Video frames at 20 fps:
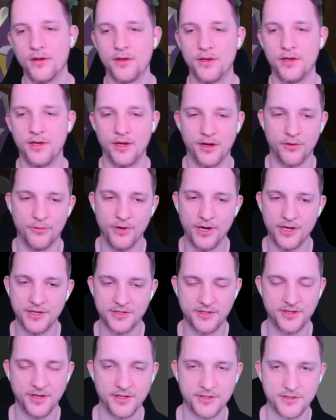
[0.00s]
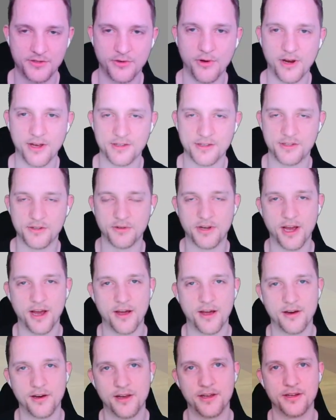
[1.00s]
Yeah, rest as good as you
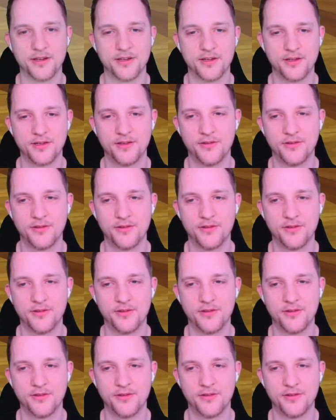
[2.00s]
can, Link.